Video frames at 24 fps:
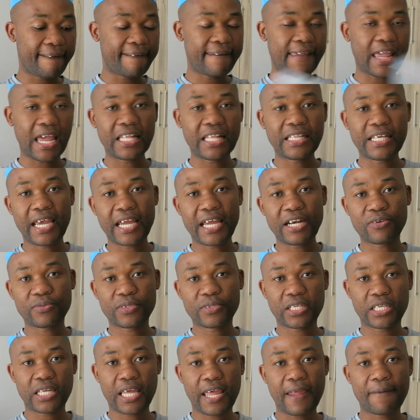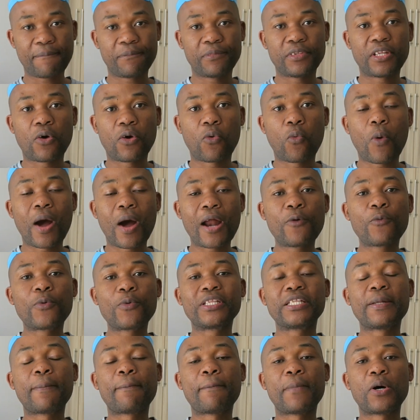Then at the end of the game, the one
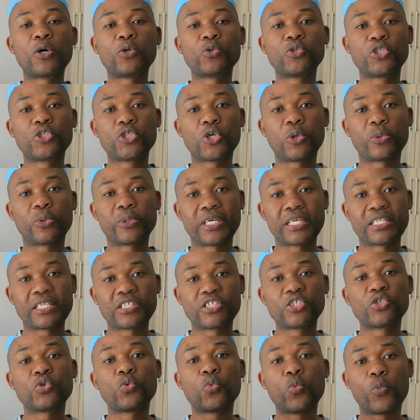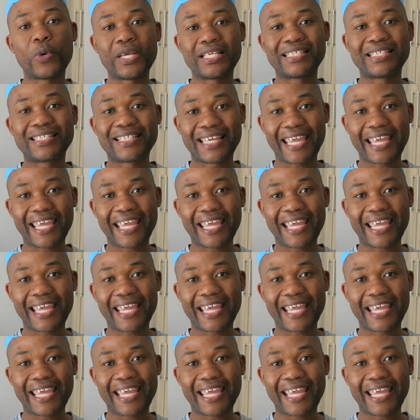with the most tokens wins the